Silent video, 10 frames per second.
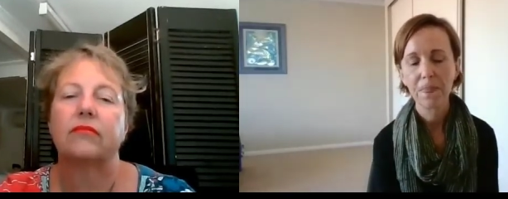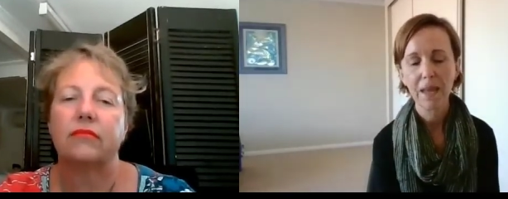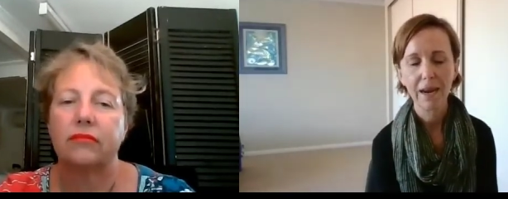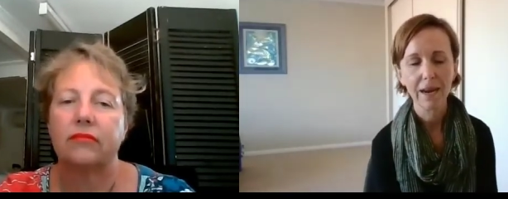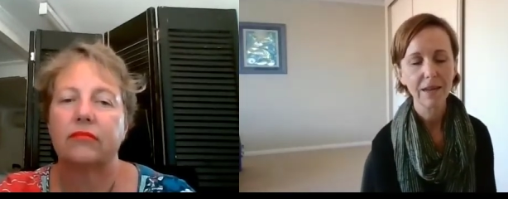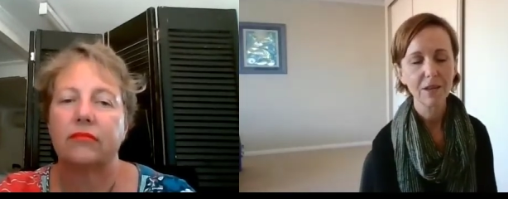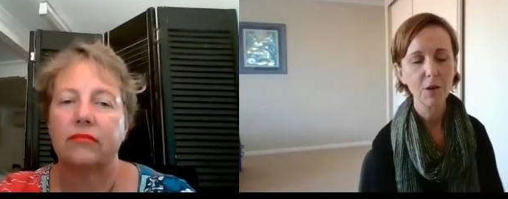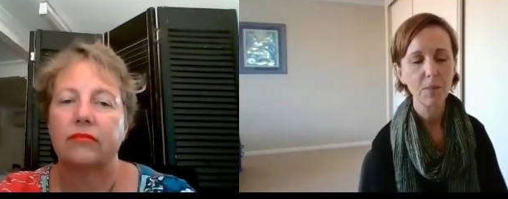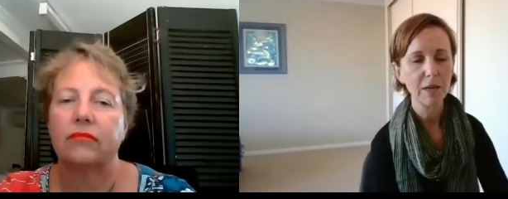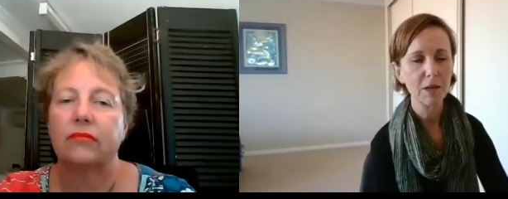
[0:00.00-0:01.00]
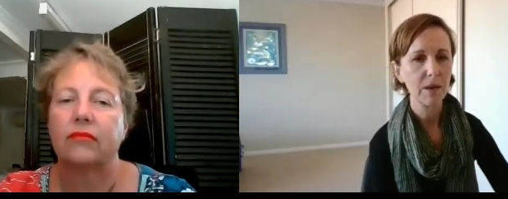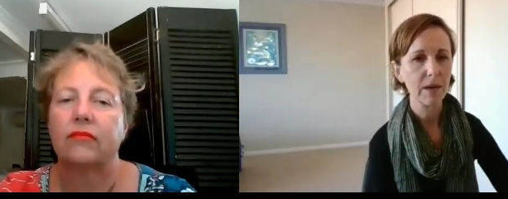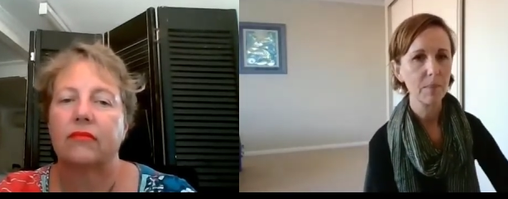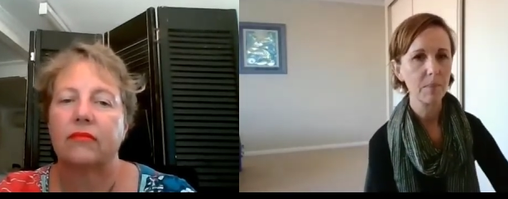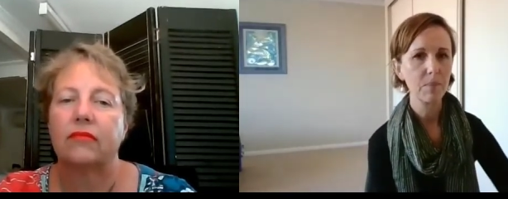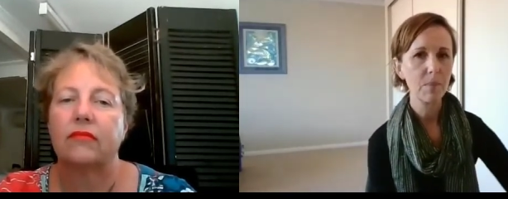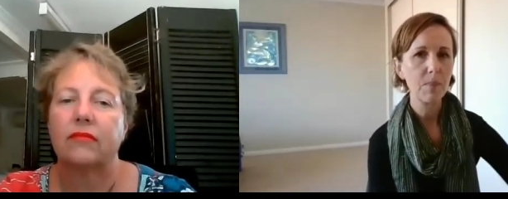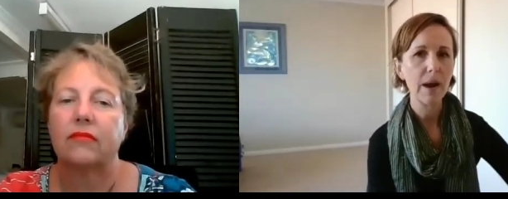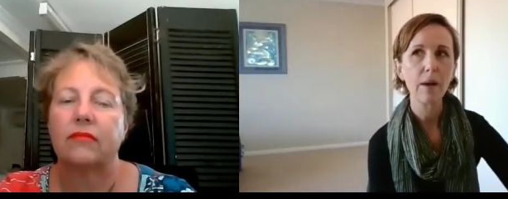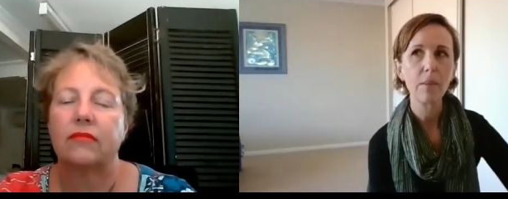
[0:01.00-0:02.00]
Speaker 1: yeah, it's not meant to be
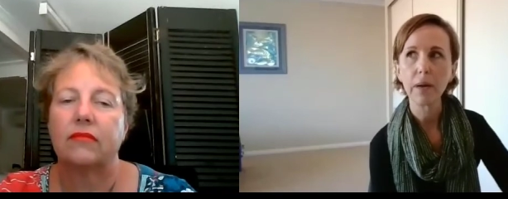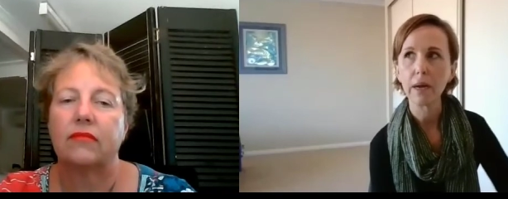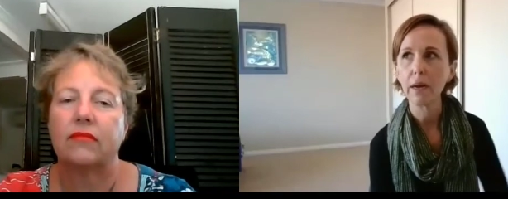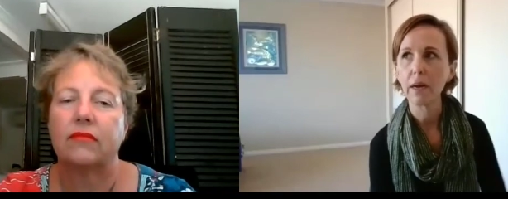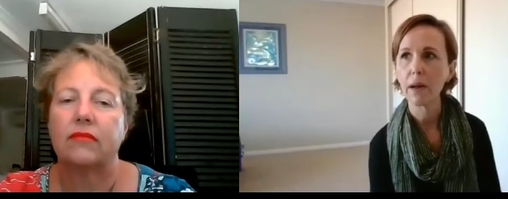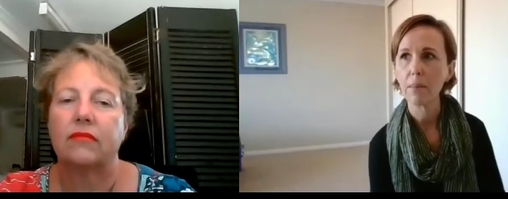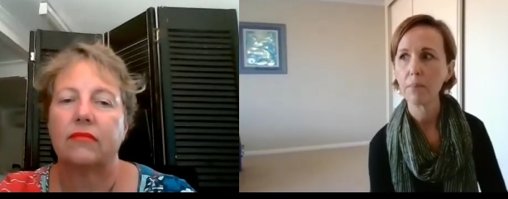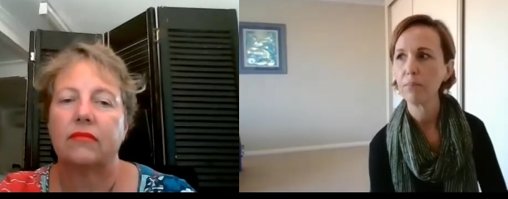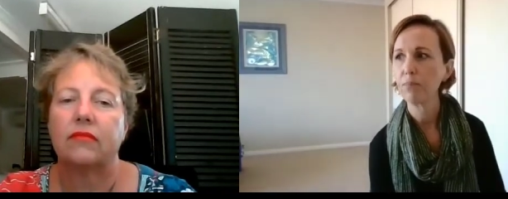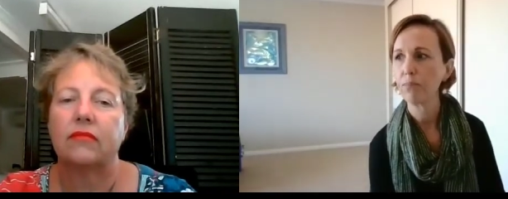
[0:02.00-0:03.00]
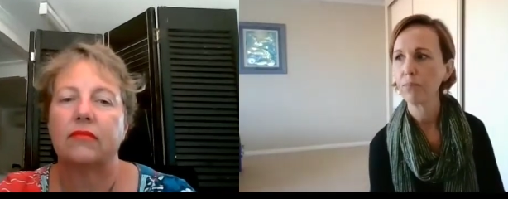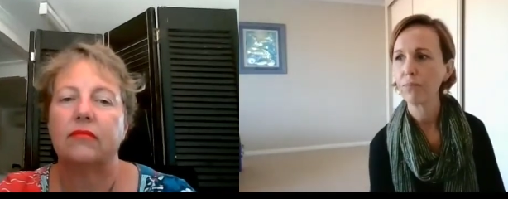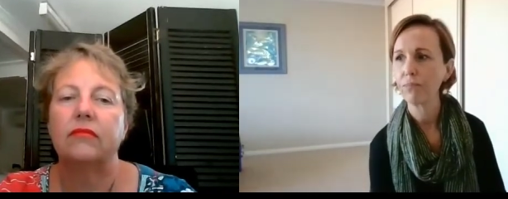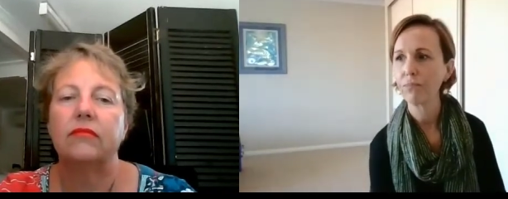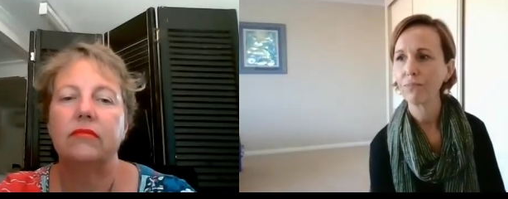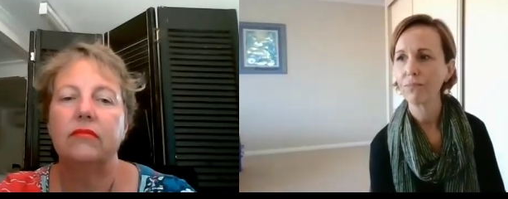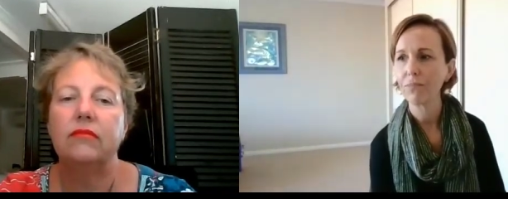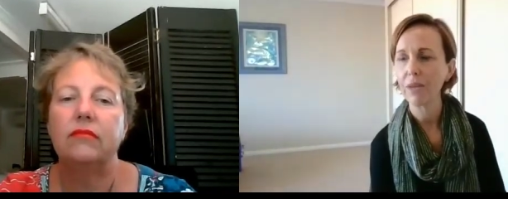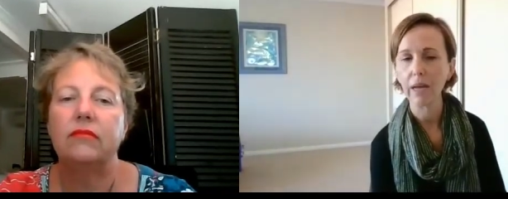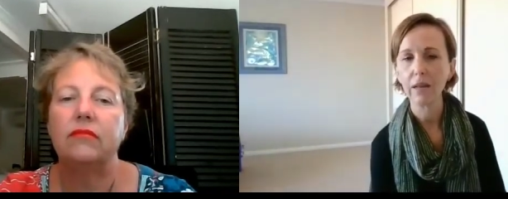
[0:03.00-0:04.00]
about being um,
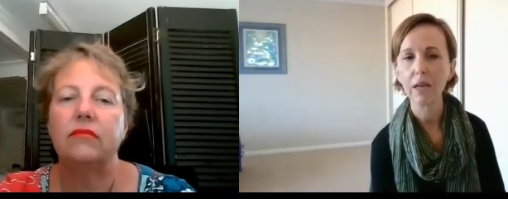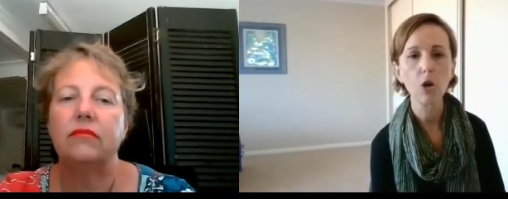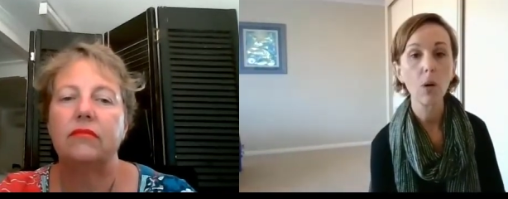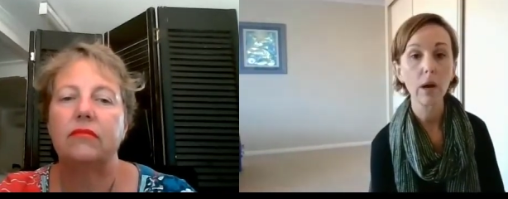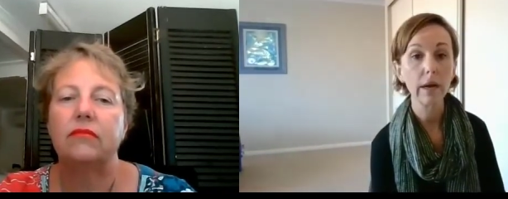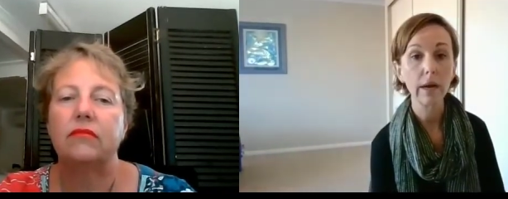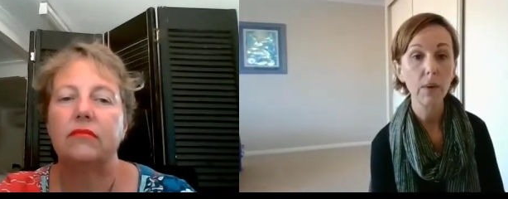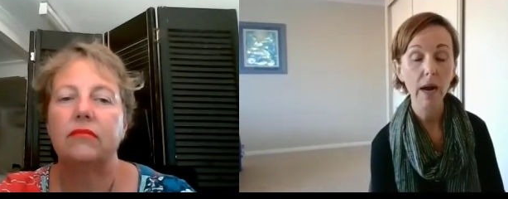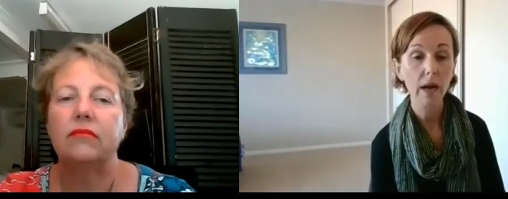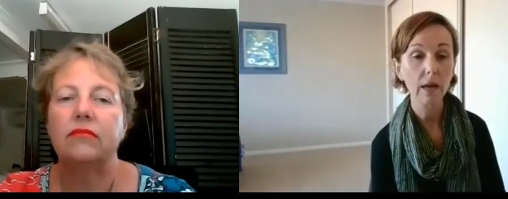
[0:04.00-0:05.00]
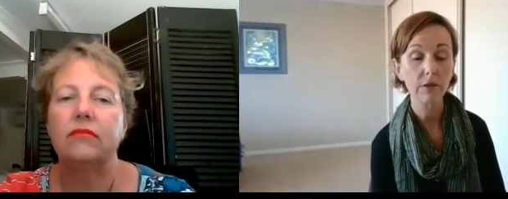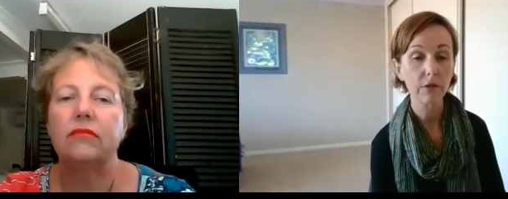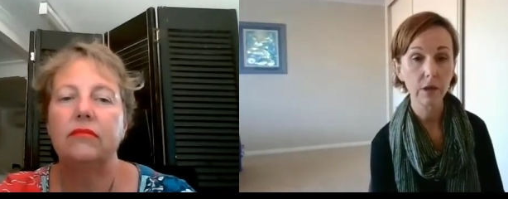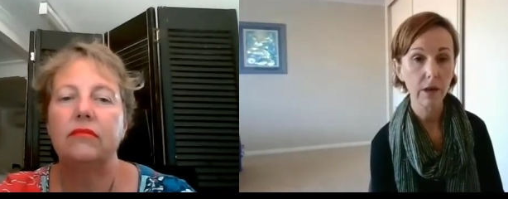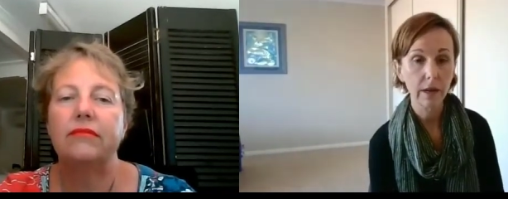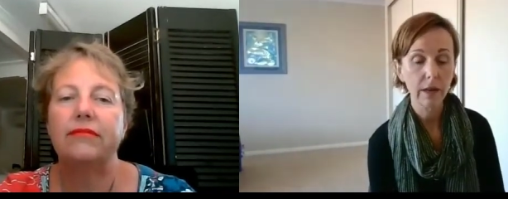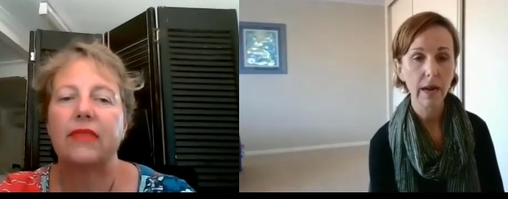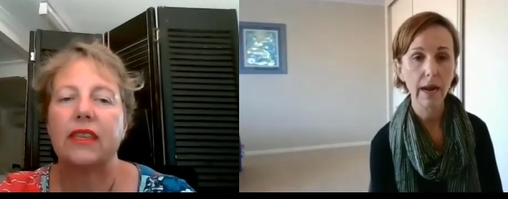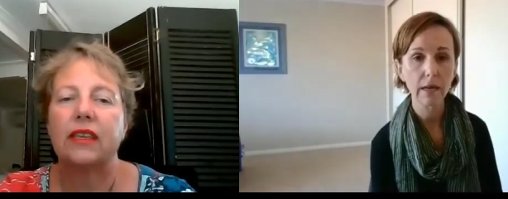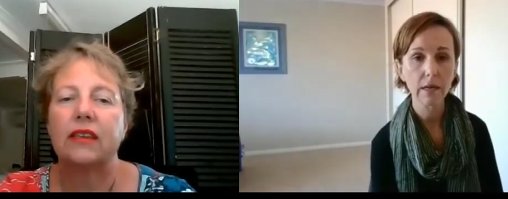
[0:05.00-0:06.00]
yeah the equality we are different and
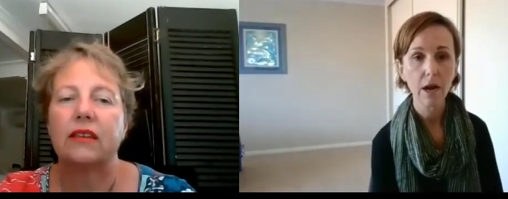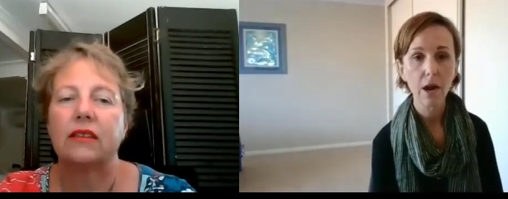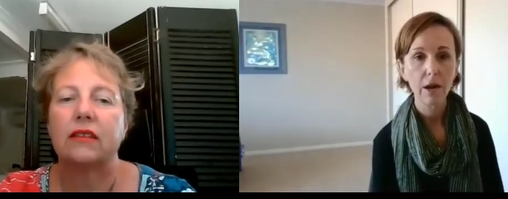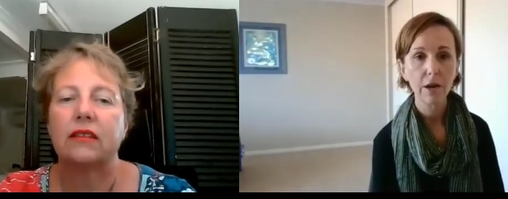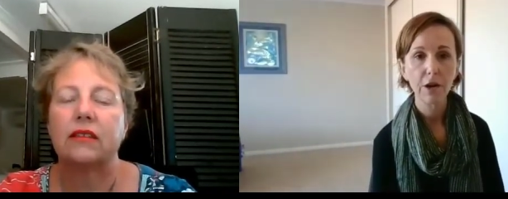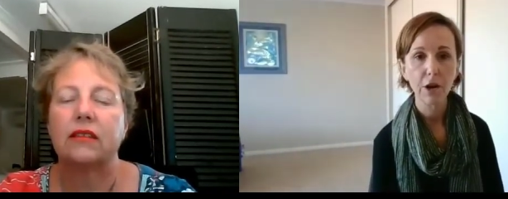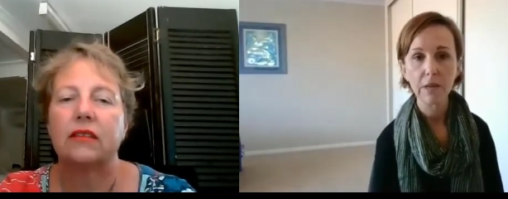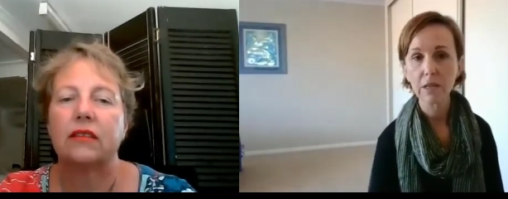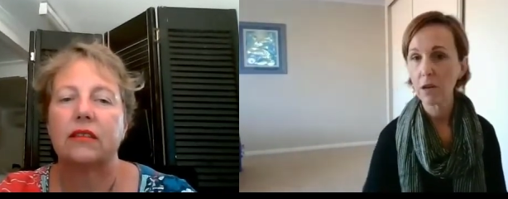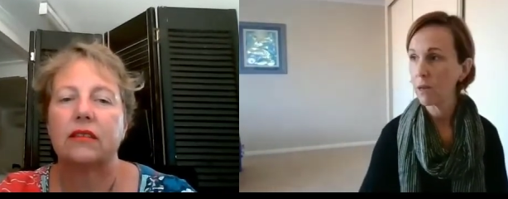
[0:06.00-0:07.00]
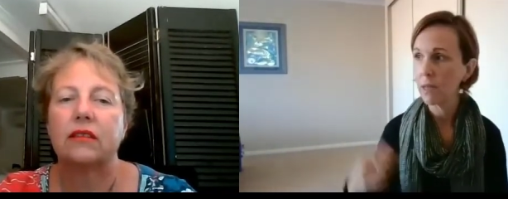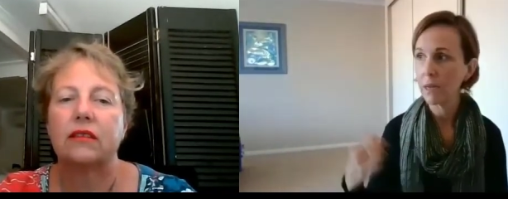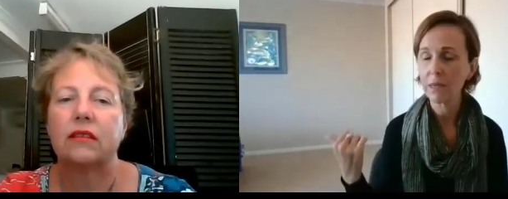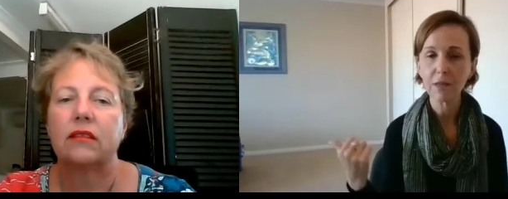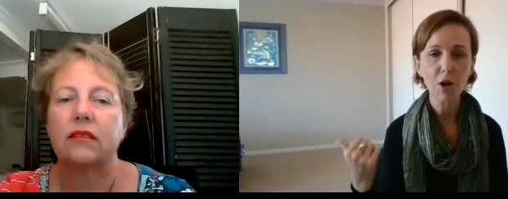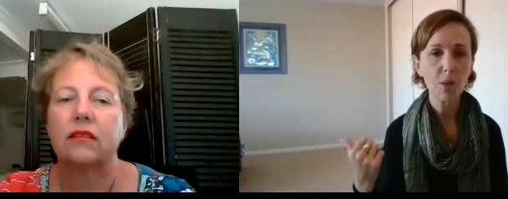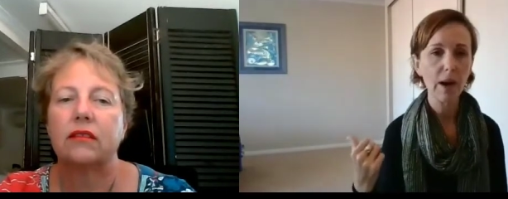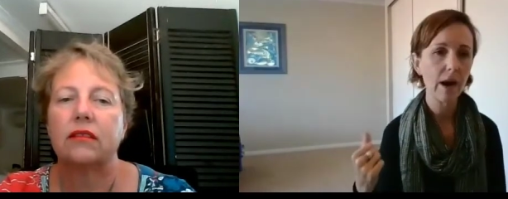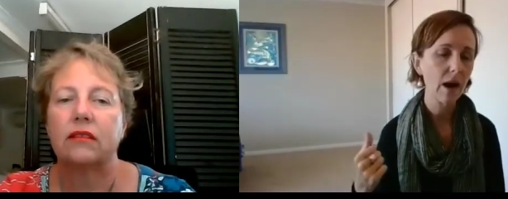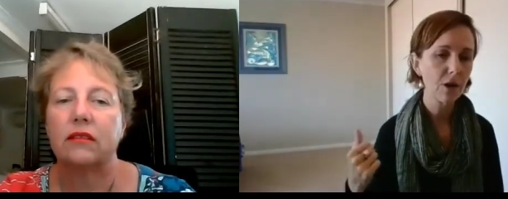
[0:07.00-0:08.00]
and you know there's certain things there's no
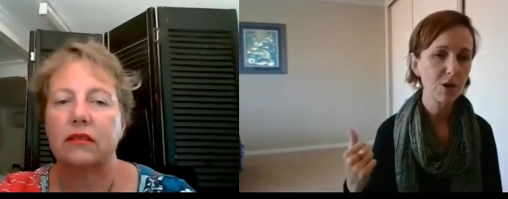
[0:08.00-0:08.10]
way i